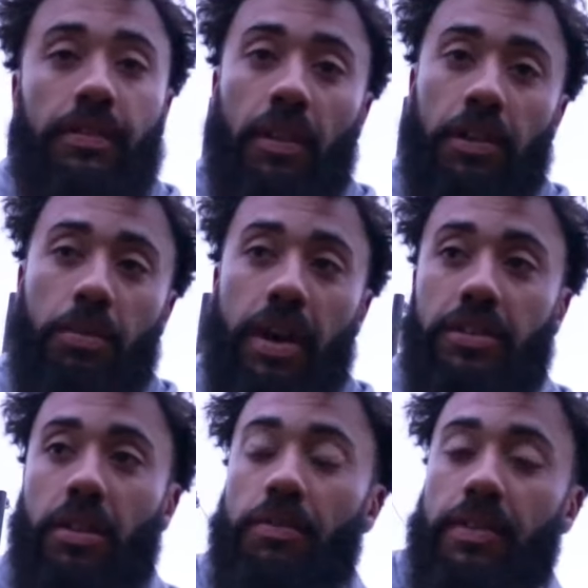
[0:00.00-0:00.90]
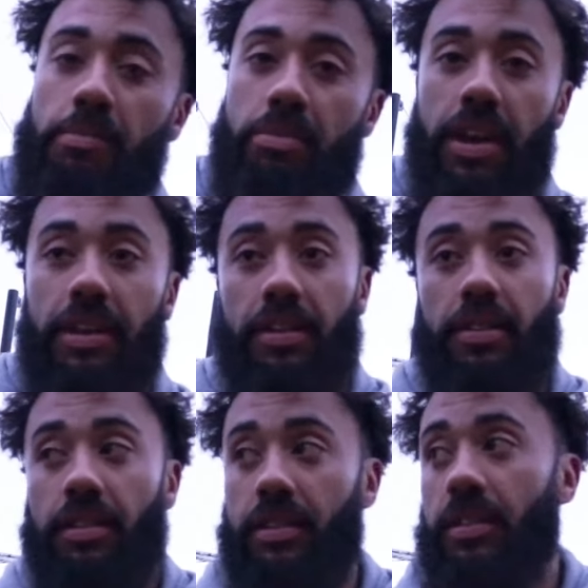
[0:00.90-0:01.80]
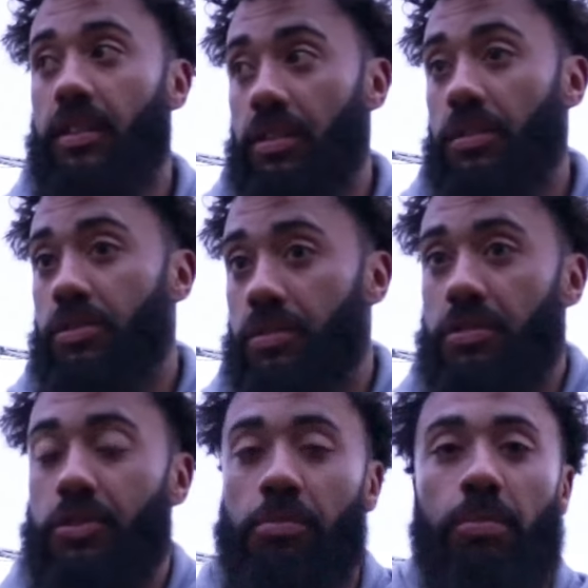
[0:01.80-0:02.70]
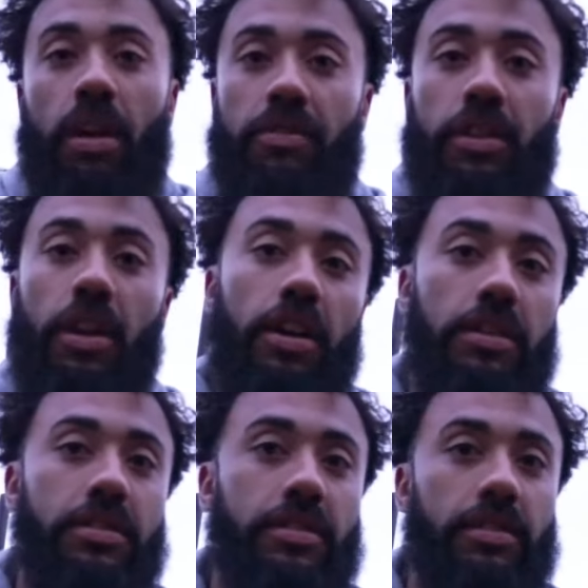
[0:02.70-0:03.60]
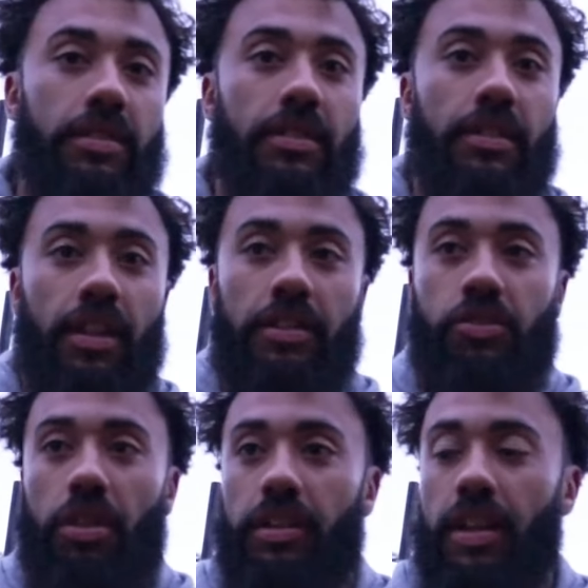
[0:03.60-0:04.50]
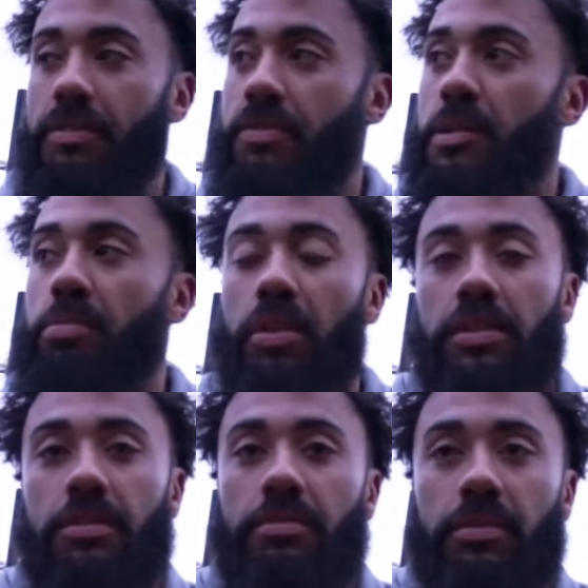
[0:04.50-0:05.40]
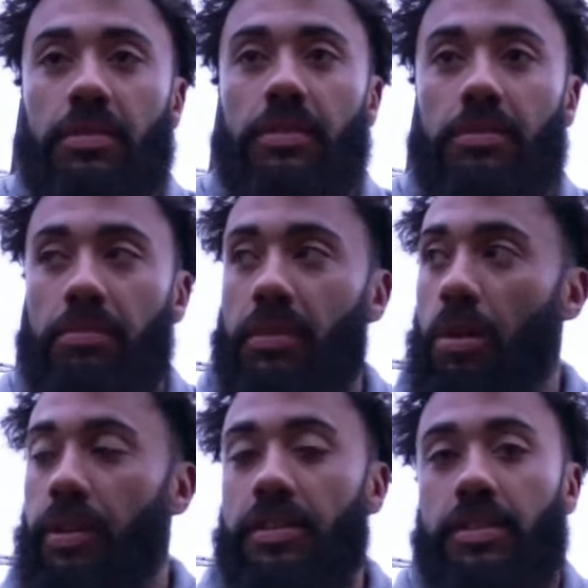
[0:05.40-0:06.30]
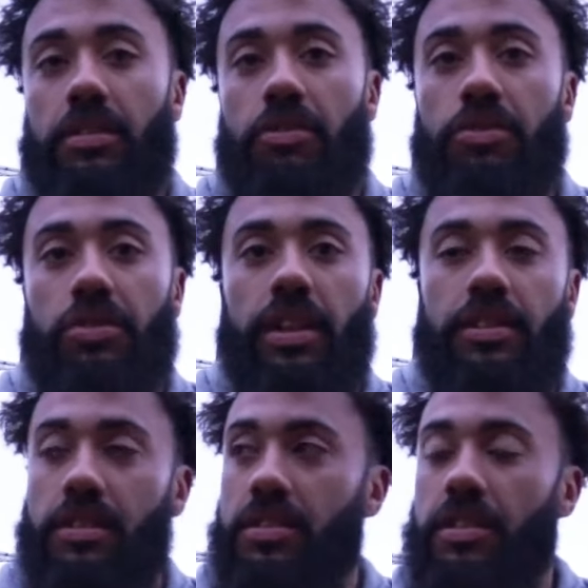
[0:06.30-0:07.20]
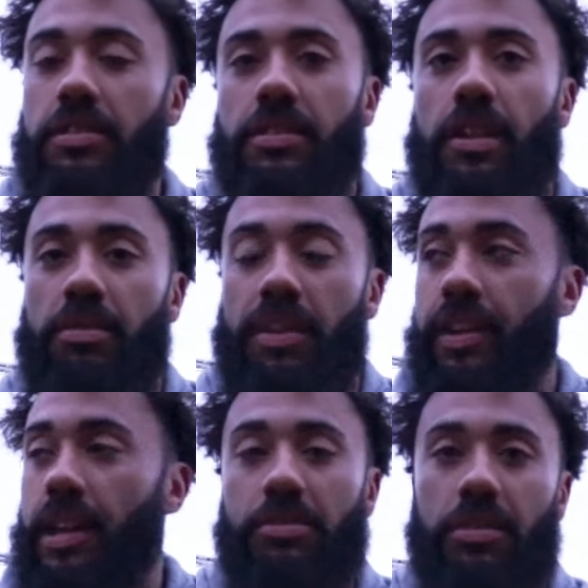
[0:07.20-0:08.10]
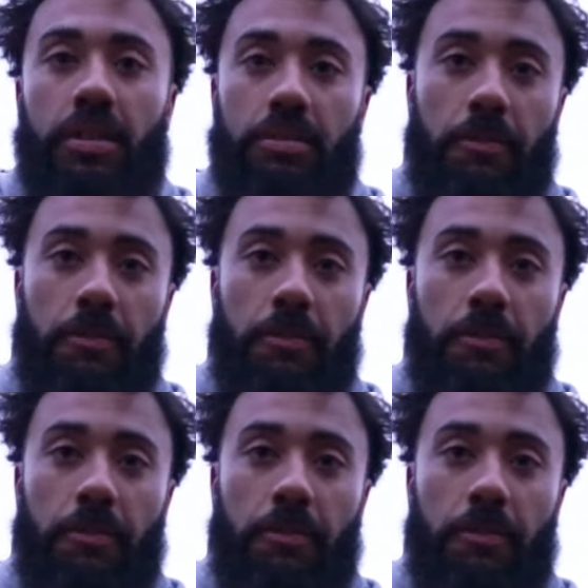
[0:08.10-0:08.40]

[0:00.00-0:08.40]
find a way to hopefully break somewhat of a curse and try and get 3 points and going into the crucial end of the season now with 8 games to go.